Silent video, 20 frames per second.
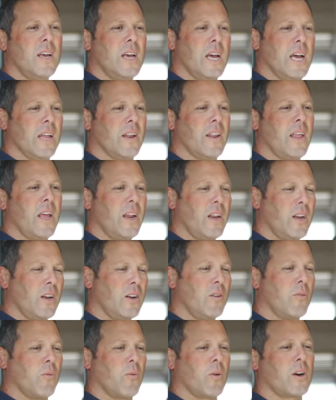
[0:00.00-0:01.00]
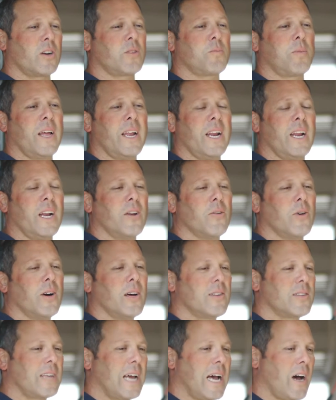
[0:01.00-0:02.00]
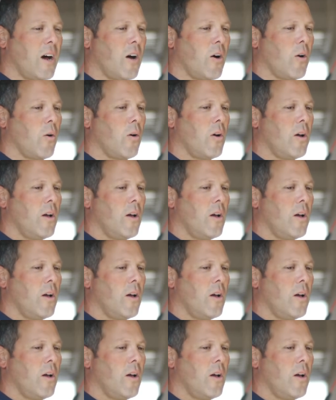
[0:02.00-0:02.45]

and they were explaining to us how